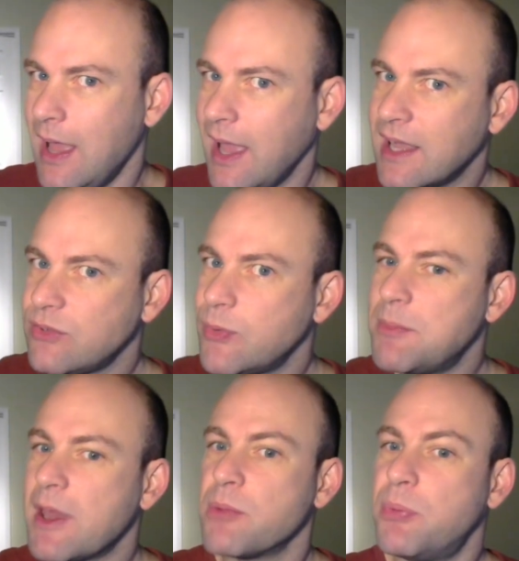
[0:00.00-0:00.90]
I guess we'd
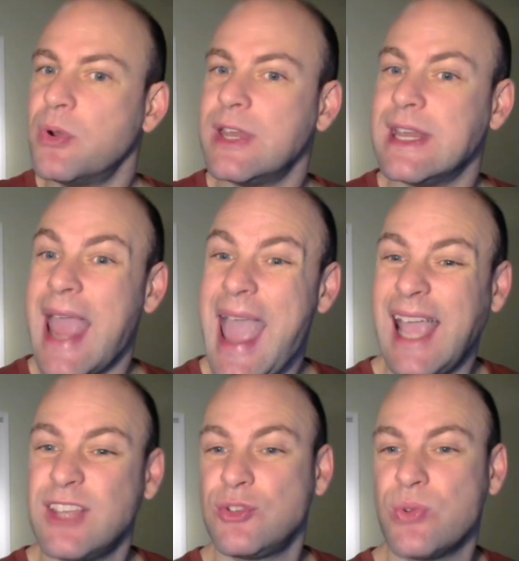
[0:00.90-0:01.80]
better put in
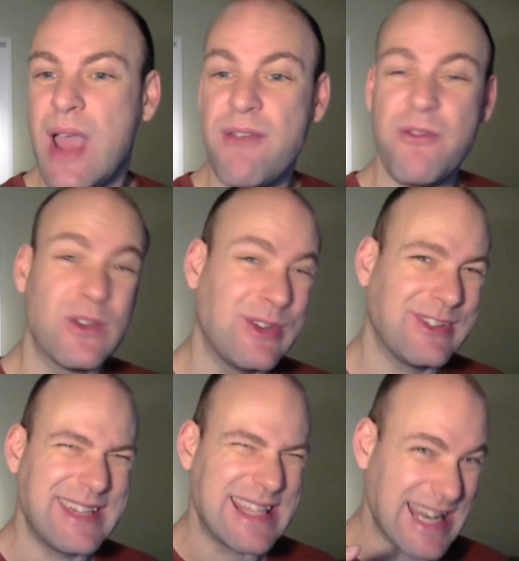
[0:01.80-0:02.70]
extra effort to
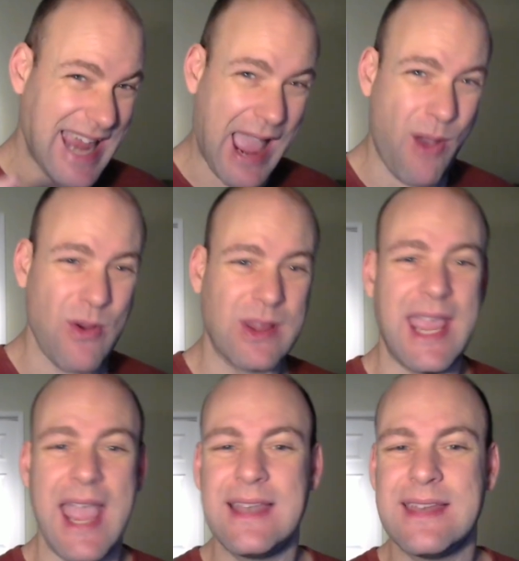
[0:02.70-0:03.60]
see that our
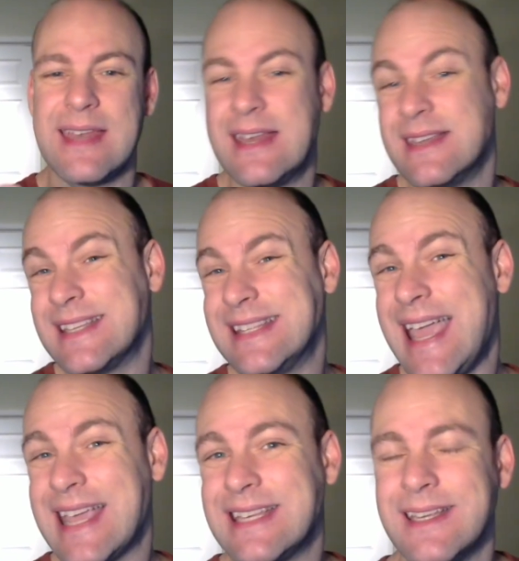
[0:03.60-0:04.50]
candidate is
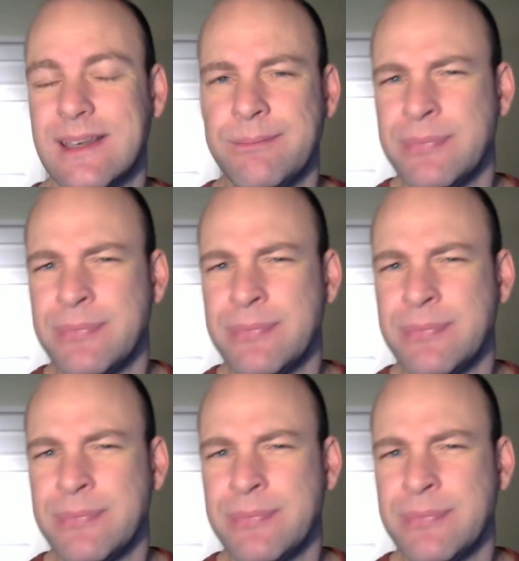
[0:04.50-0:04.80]
elected,